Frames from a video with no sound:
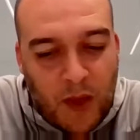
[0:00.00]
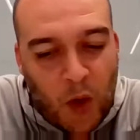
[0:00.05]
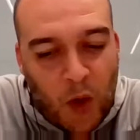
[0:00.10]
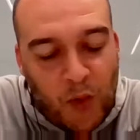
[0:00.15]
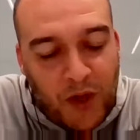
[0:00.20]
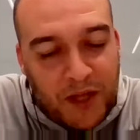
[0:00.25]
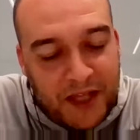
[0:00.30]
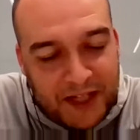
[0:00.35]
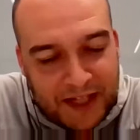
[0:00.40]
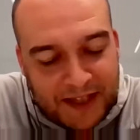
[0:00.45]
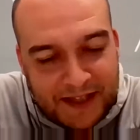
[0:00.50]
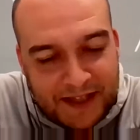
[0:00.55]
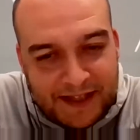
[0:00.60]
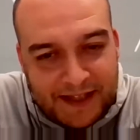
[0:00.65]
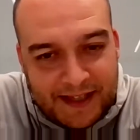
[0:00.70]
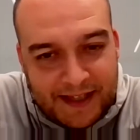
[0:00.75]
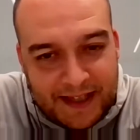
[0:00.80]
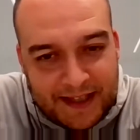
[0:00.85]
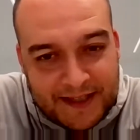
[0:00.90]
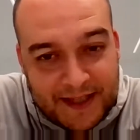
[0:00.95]
we didn't.
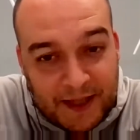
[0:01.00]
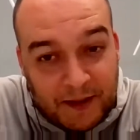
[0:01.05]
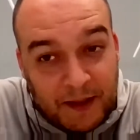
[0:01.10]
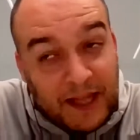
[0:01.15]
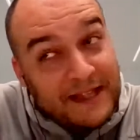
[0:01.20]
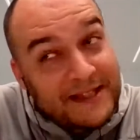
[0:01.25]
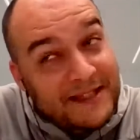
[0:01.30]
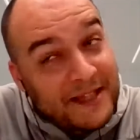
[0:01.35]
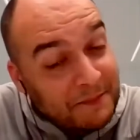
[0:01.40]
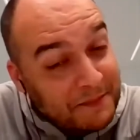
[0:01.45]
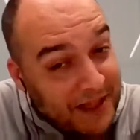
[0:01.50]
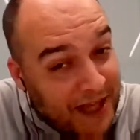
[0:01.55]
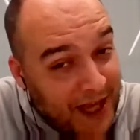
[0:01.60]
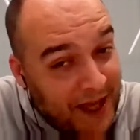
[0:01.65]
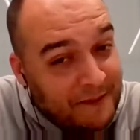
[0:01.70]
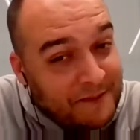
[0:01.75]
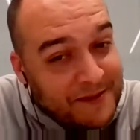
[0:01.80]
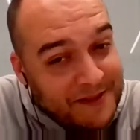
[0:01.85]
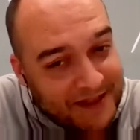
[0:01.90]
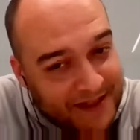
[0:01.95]
So, and
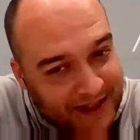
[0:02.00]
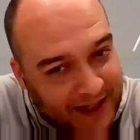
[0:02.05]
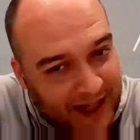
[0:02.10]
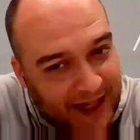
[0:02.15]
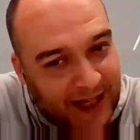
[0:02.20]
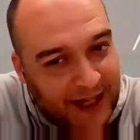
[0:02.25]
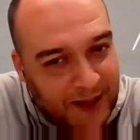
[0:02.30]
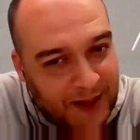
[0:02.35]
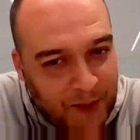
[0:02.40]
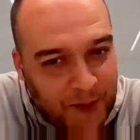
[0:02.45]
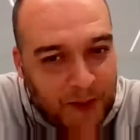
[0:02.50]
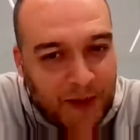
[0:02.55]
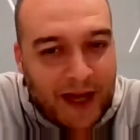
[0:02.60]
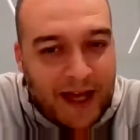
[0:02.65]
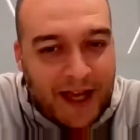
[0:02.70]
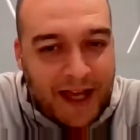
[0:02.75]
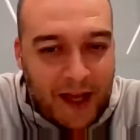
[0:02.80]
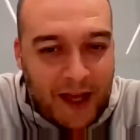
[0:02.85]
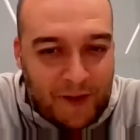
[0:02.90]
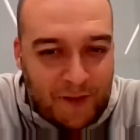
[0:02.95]
sometimes
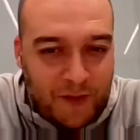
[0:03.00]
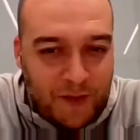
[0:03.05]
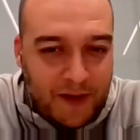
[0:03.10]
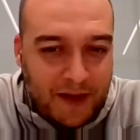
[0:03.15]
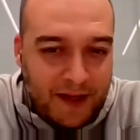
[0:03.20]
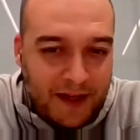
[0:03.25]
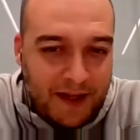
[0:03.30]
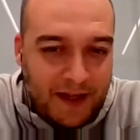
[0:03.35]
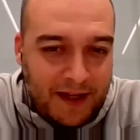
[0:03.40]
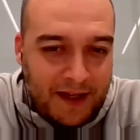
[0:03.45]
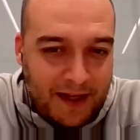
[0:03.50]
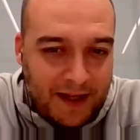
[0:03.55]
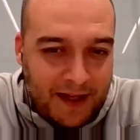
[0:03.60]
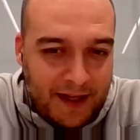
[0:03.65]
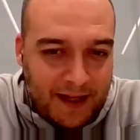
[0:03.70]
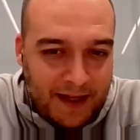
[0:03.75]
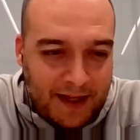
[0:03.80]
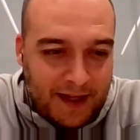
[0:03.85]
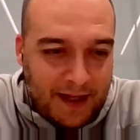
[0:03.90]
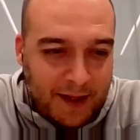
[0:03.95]
I have
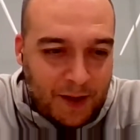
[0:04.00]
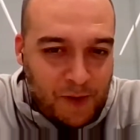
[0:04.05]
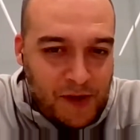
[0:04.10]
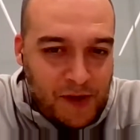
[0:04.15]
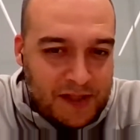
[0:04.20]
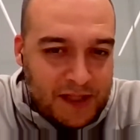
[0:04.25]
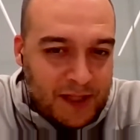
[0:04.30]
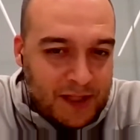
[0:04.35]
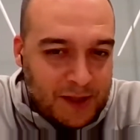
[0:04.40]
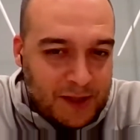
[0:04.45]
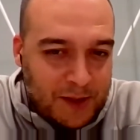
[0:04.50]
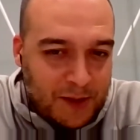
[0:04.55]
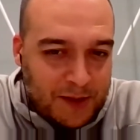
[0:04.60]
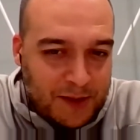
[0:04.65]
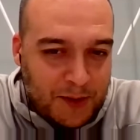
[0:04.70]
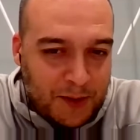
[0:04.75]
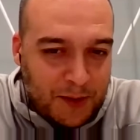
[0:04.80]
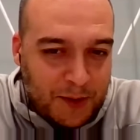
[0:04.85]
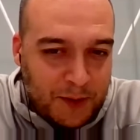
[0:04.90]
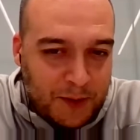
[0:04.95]
reasons
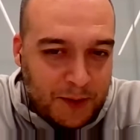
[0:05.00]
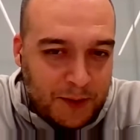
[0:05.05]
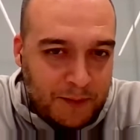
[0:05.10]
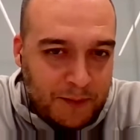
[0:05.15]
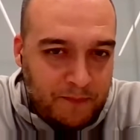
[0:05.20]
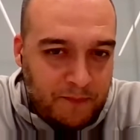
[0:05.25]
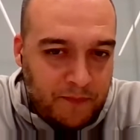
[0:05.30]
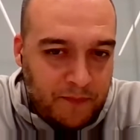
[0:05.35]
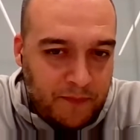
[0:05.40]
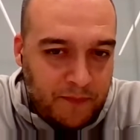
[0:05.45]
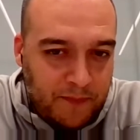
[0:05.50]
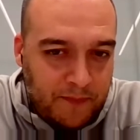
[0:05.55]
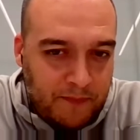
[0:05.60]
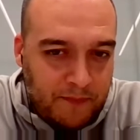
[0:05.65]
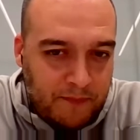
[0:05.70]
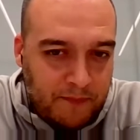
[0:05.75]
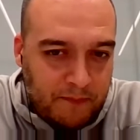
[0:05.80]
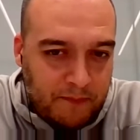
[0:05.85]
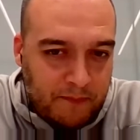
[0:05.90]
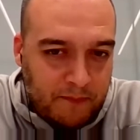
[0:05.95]
to
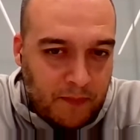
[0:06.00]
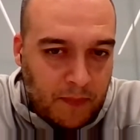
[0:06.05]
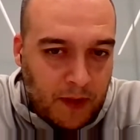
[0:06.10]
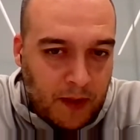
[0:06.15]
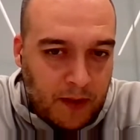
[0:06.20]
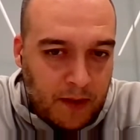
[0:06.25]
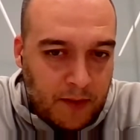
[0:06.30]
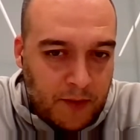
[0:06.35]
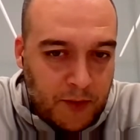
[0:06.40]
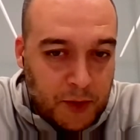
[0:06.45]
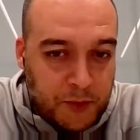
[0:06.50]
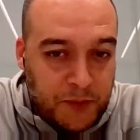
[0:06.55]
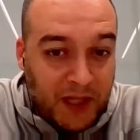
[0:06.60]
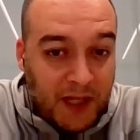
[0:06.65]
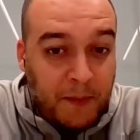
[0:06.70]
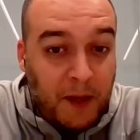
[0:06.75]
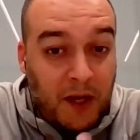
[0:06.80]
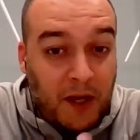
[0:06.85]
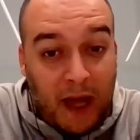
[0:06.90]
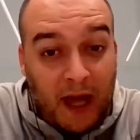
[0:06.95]
speak
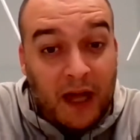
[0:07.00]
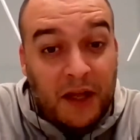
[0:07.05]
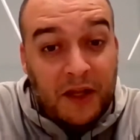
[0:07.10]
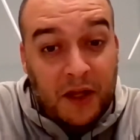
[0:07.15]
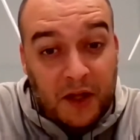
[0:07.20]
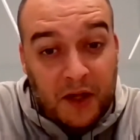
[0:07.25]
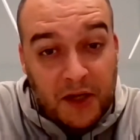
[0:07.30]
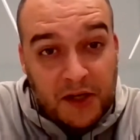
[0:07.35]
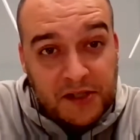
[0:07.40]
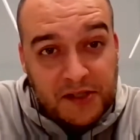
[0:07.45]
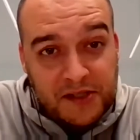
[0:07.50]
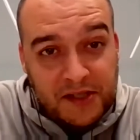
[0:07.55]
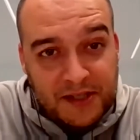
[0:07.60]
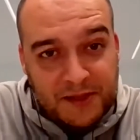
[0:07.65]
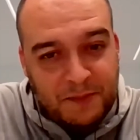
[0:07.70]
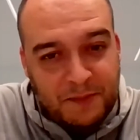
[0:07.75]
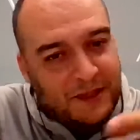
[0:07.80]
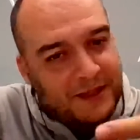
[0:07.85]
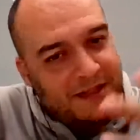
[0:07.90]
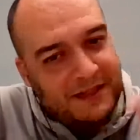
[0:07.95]
about other
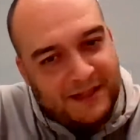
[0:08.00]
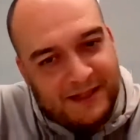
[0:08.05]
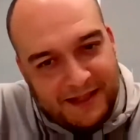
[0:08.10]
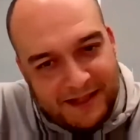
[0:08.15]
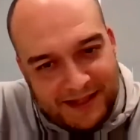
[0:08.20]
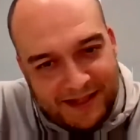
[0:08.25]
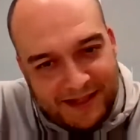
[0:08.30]
curses, but